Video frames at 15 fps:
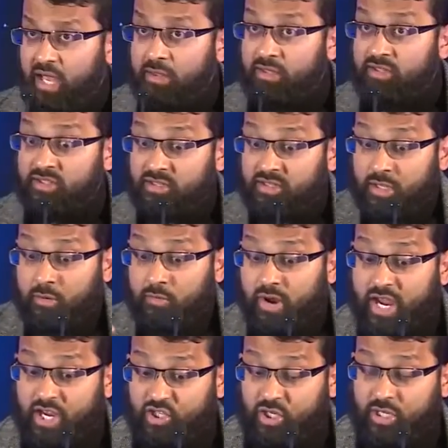And this is
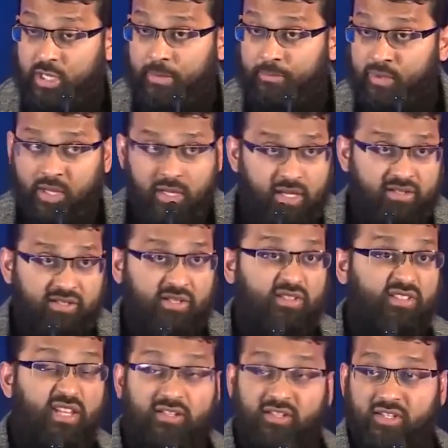enraging him. It's
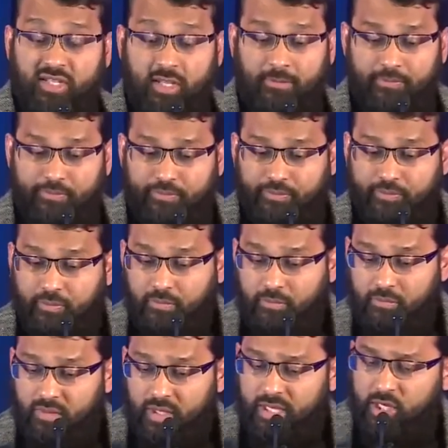incensed him.
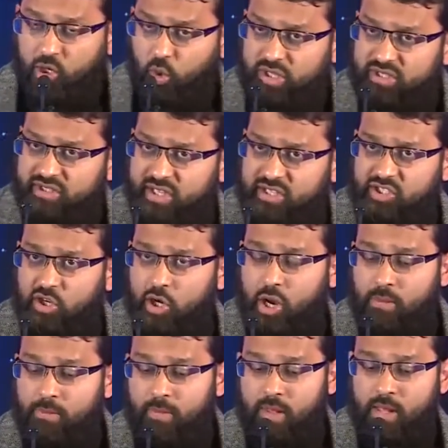He quits his
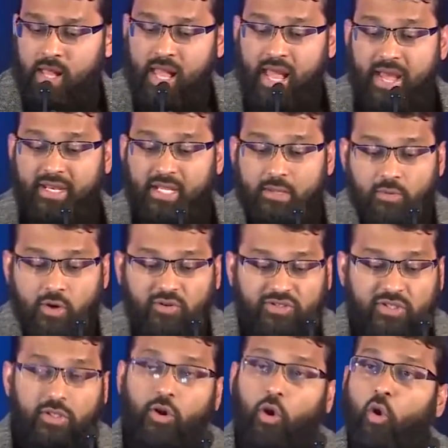job and he
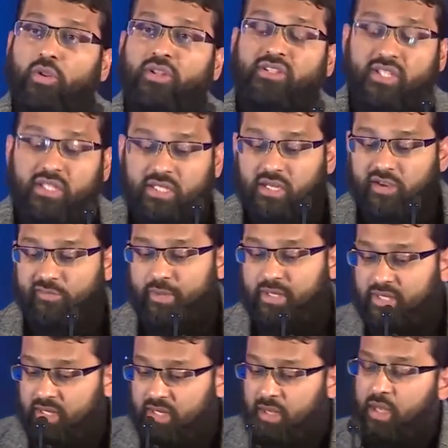moves to the holy city of
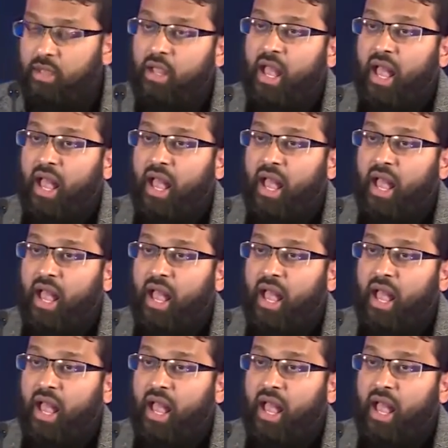Medina,